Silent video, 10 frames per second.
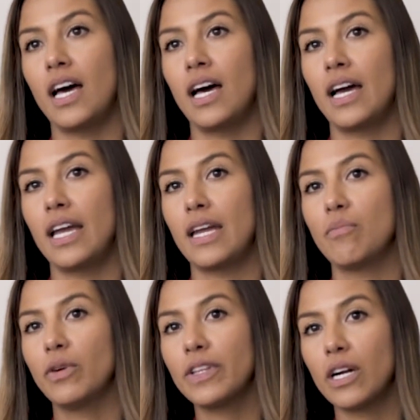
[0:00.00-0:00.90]
I
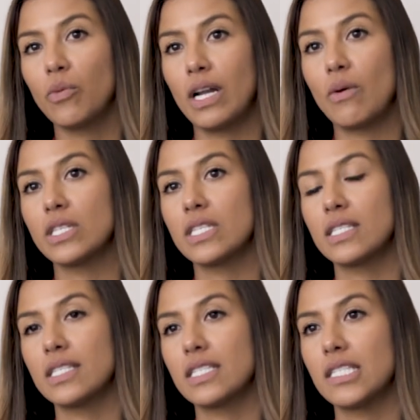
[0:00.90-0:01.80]
moved there when I
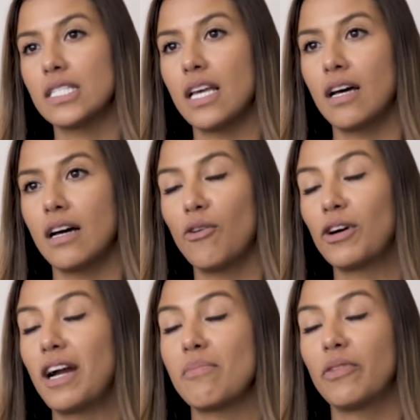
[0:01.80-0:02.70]
was, uh,
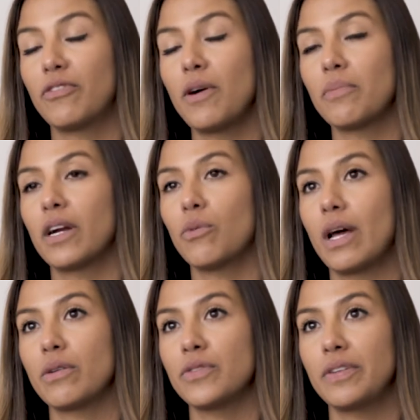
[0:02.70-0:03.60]
or I moved from there
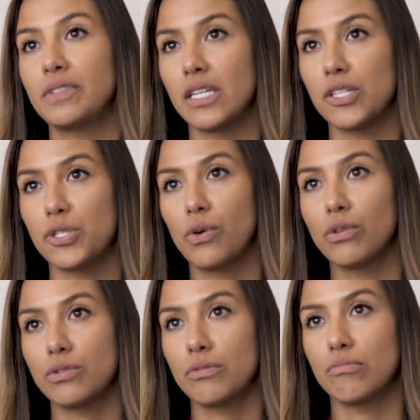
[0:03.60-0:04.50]
when I was 15 years
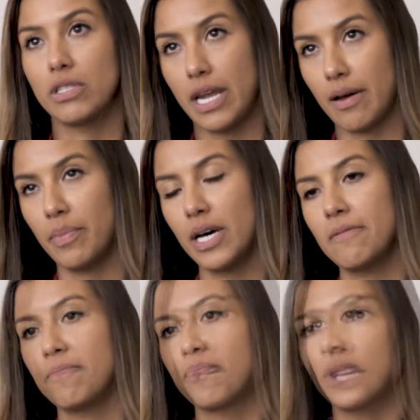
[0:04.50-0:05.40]
old to
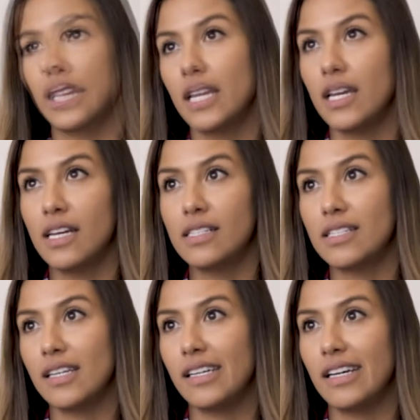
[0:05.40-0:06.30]
Tampa.
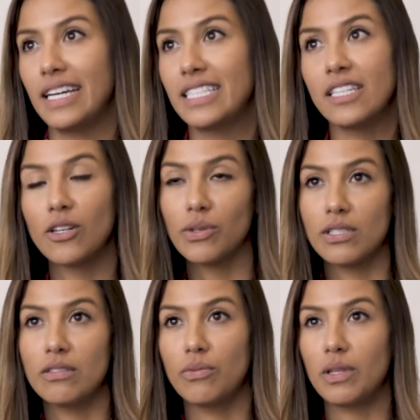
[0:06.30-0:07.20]
And uh, I didn't know what
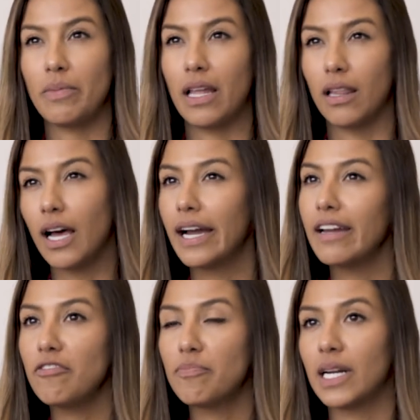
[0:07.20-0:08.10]
to do with my
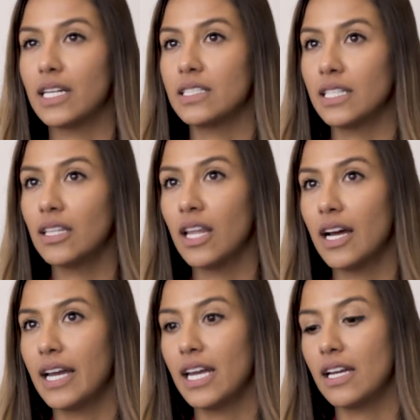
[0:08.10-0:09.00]
life, but I did
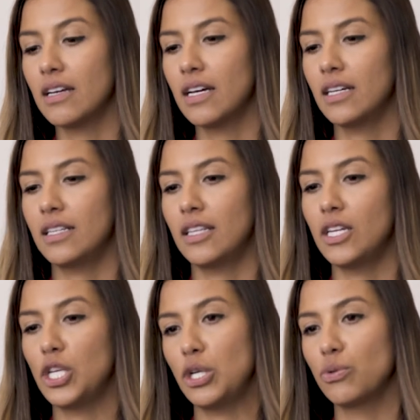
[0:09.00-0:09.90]
like
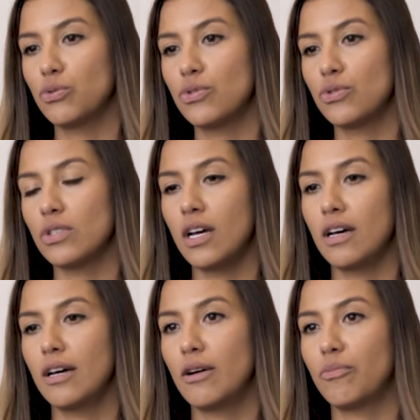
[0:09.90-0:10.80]
the news
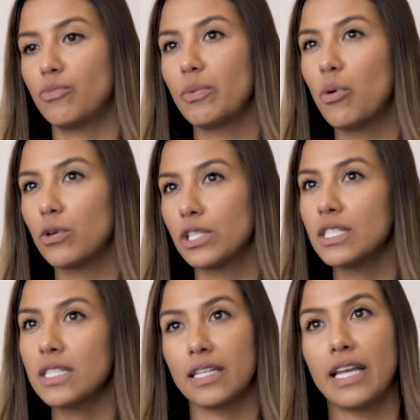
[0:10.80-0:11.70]
uh,
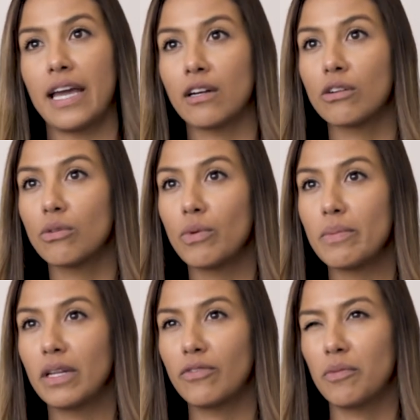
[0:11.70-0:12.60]
reporters, like the anchor
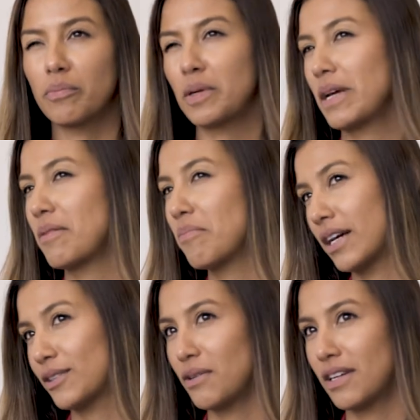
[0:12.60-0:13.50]
women from Primer
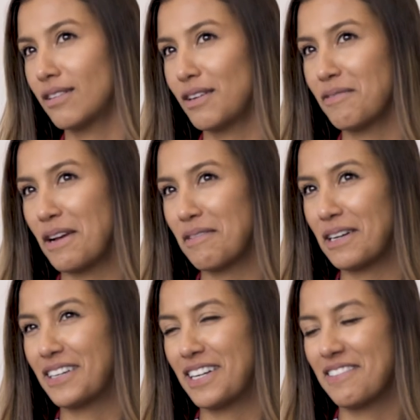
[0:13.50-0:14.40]
Impacto. I don't know if you
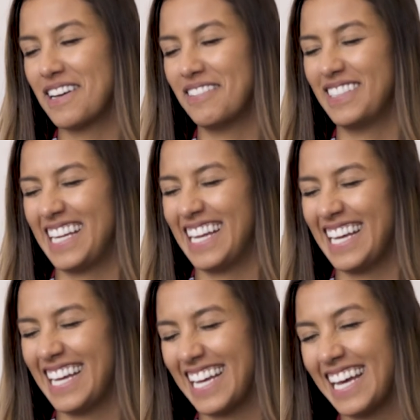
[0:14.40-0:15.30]
ever heard of them.
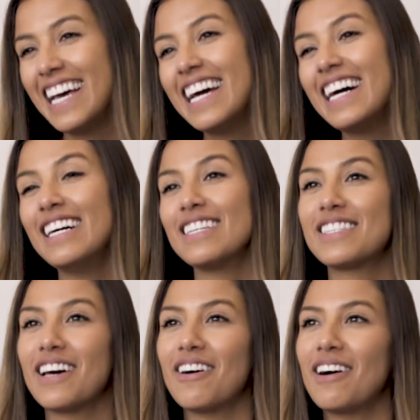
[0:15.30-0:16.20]

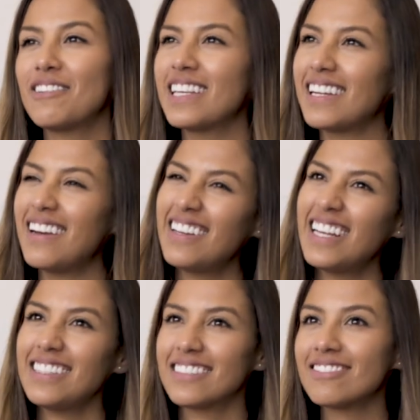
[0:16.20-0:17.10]
so I was like,
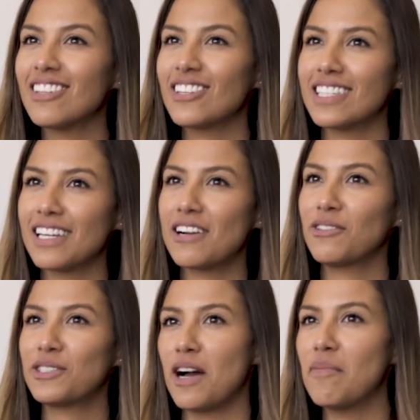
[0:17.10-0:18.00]
oh, it looks like a
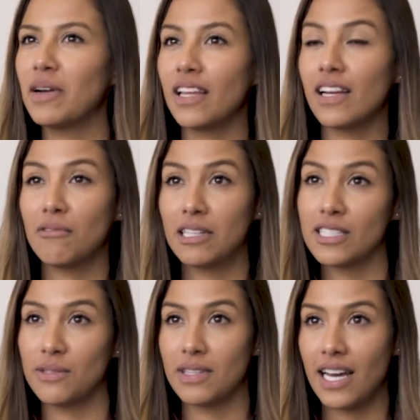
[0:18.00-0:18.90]
cool job. I think I
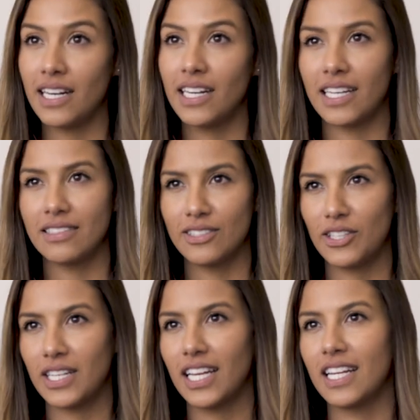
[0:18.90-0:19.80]
want to do that. And I
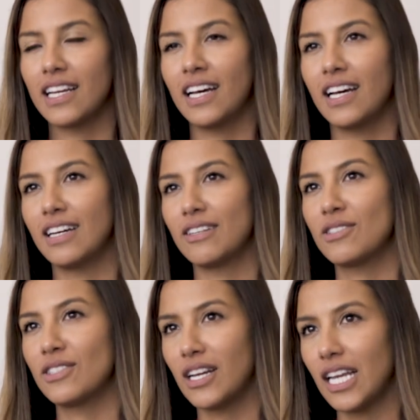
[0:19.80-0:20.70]
started uh,
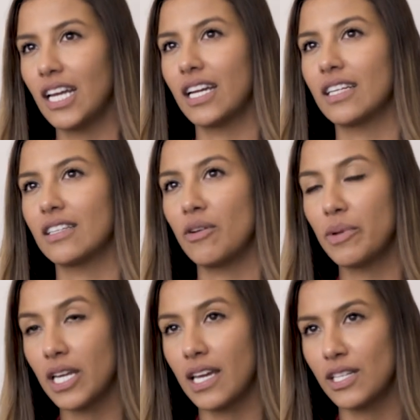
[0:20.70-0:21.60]
studying
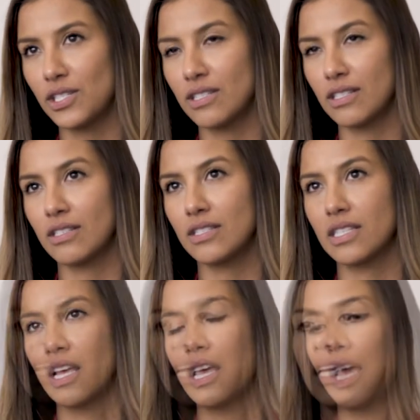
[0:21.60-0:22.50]

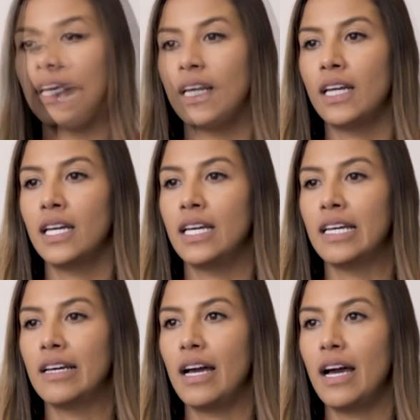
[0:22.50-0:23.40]
communications.
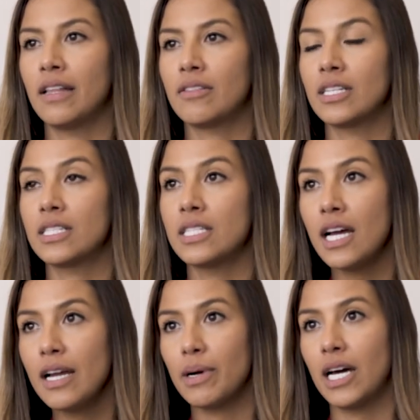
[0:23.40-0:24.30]
And at the
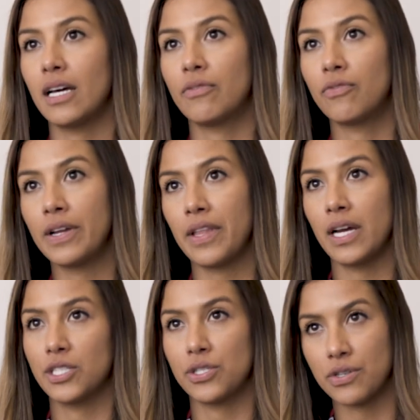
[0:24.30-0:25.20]
time, I had a friend that
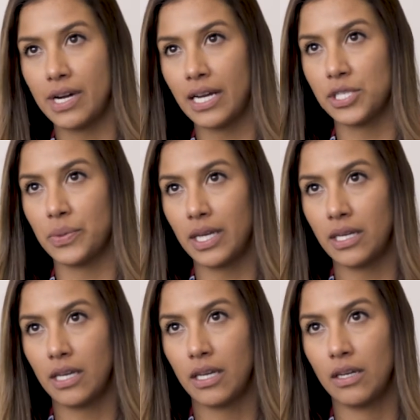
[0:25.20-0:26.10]
had just
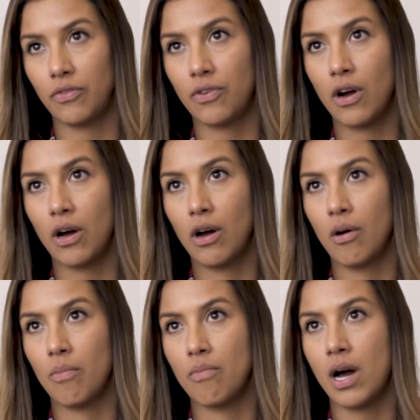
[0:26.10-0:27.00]
graduated
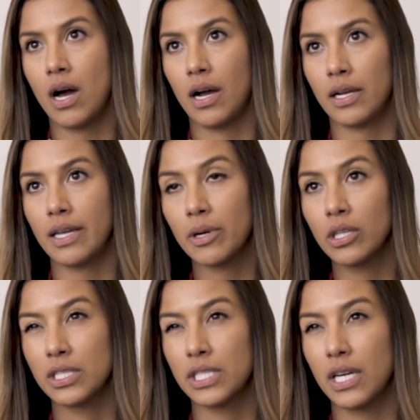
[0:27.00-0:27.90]
from uh,
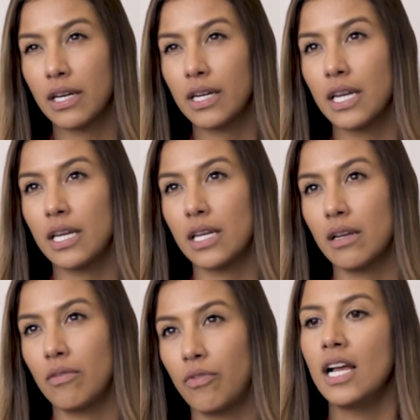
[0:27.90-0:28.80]
chemical engineering.